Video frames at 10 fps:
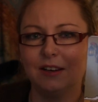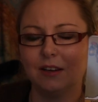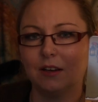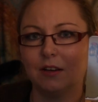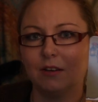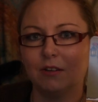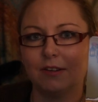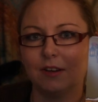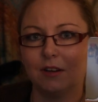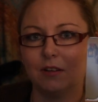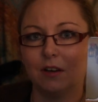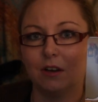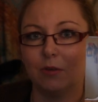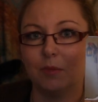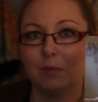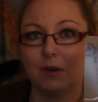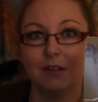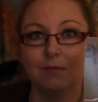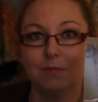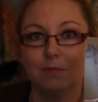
and I understand that a lot of people have